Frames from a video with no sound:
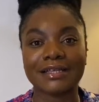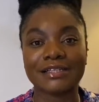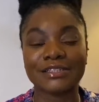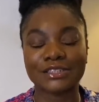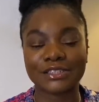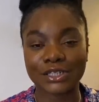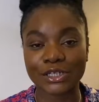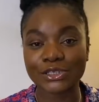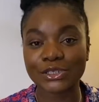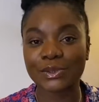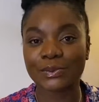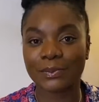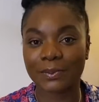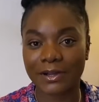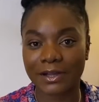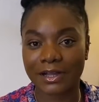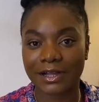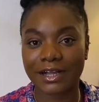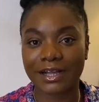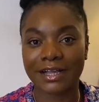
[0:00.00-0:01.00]
social
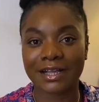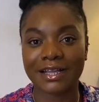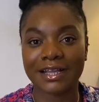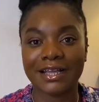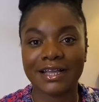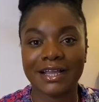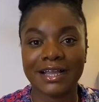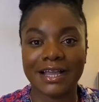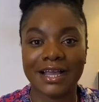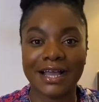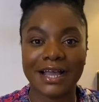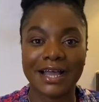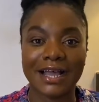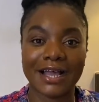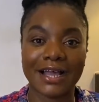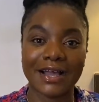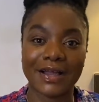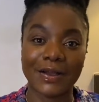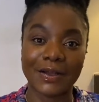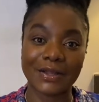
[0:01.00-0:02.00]
work
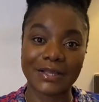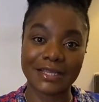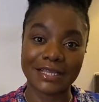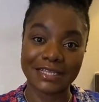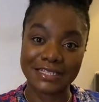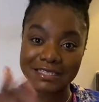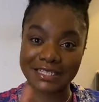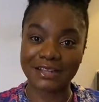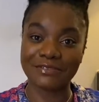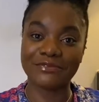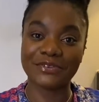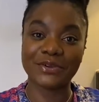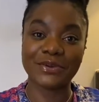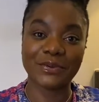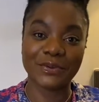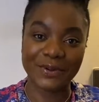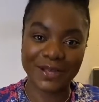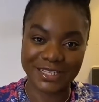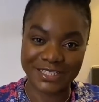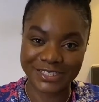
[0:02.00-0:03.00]
interview
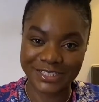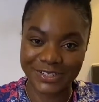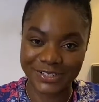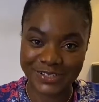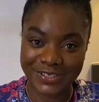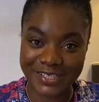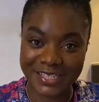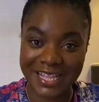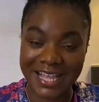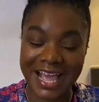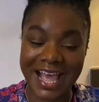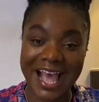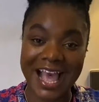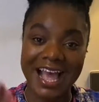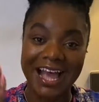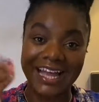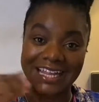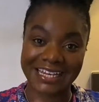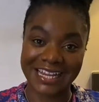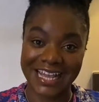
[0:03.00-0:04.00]
questions
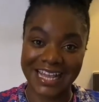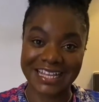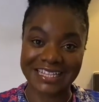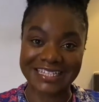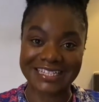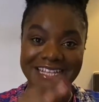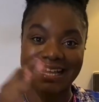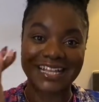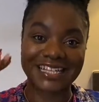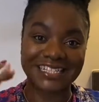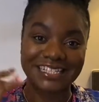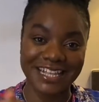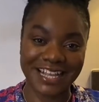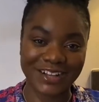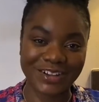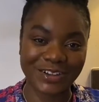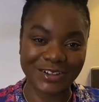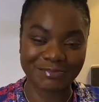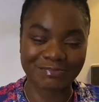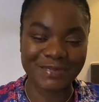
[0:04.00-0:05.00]
and answers that
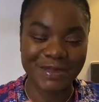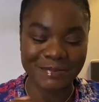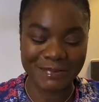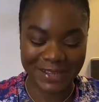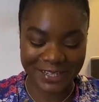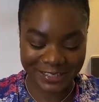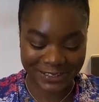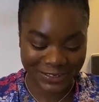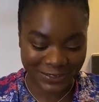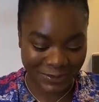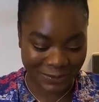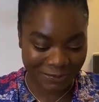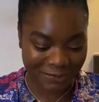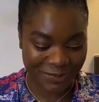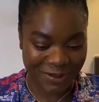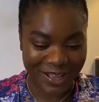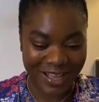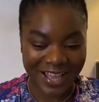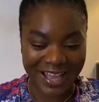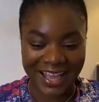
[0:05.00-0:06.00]
got me my job.
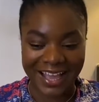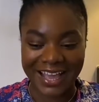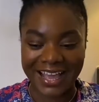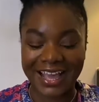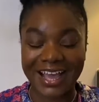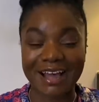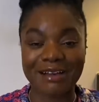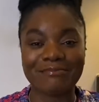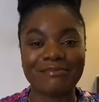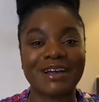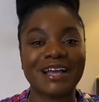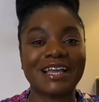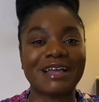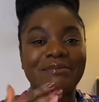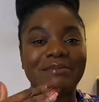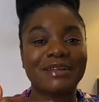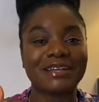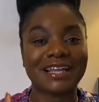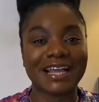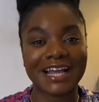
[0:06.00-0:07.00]
I am
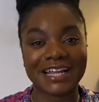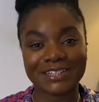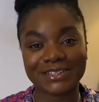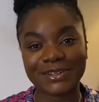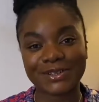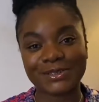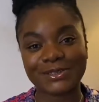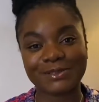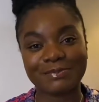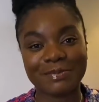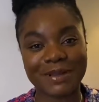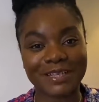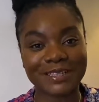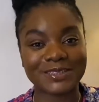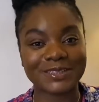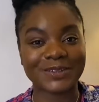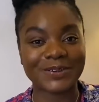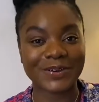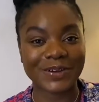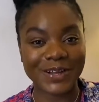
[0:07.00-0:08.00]
an adult
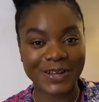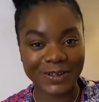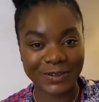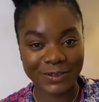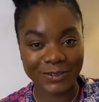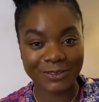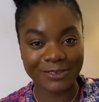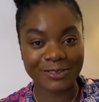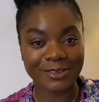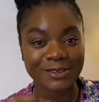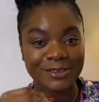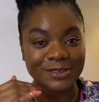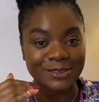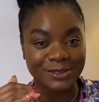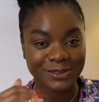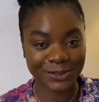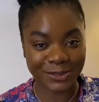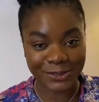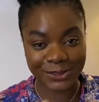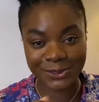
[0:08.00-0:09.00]
mental health
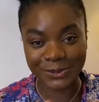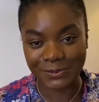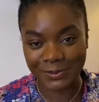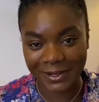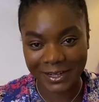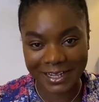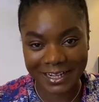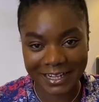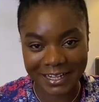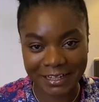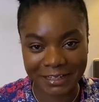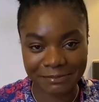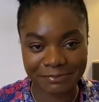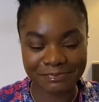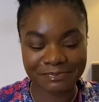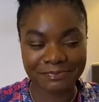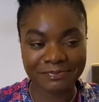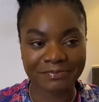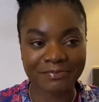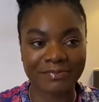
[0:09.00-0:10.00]
social worker.
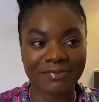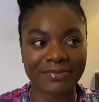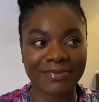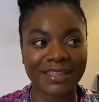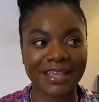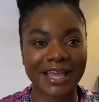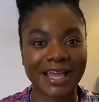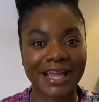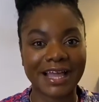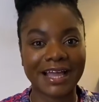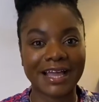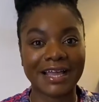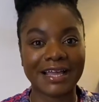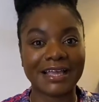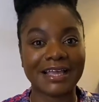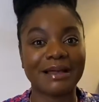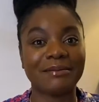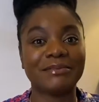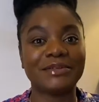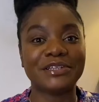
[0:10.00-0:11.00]
I
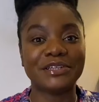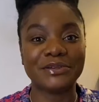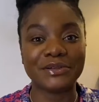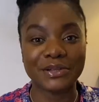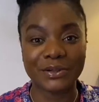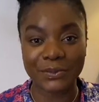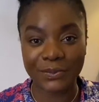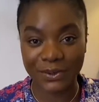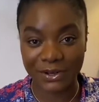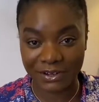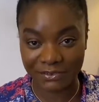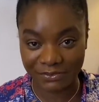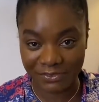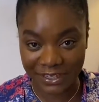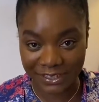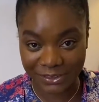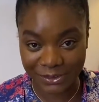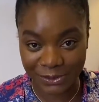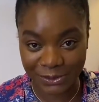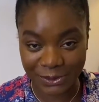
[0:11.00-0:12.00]
am a newly
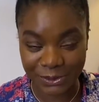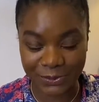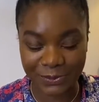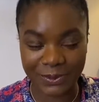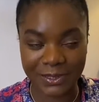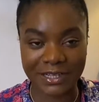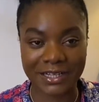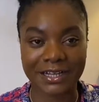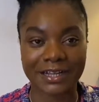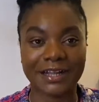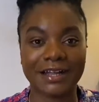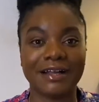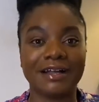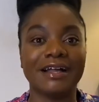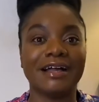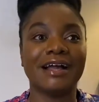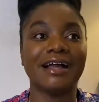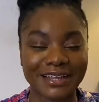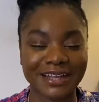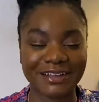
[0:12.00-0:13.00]
qualified social worker.
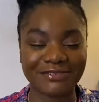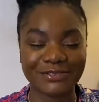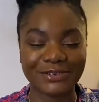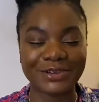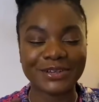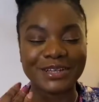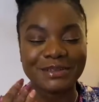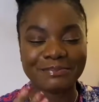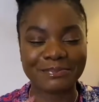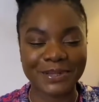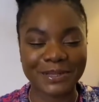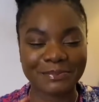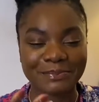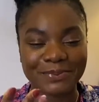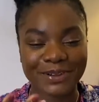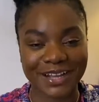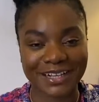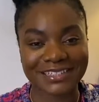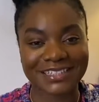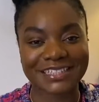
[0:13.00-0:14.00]
I've only been
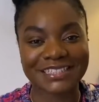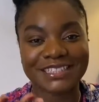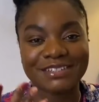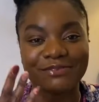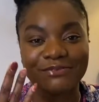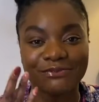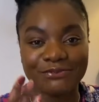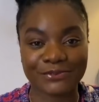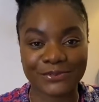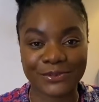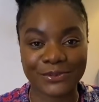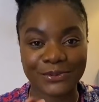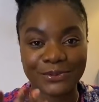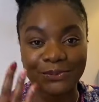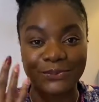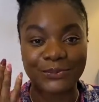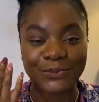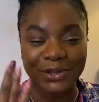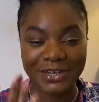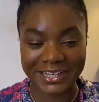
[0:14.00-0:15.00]
practicing for
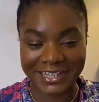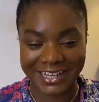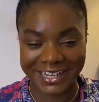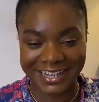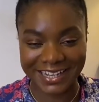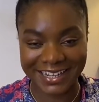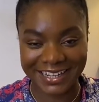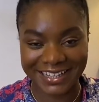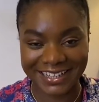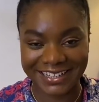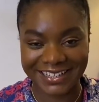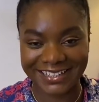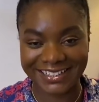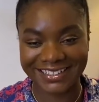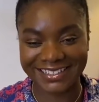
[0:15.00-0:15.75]
1 year.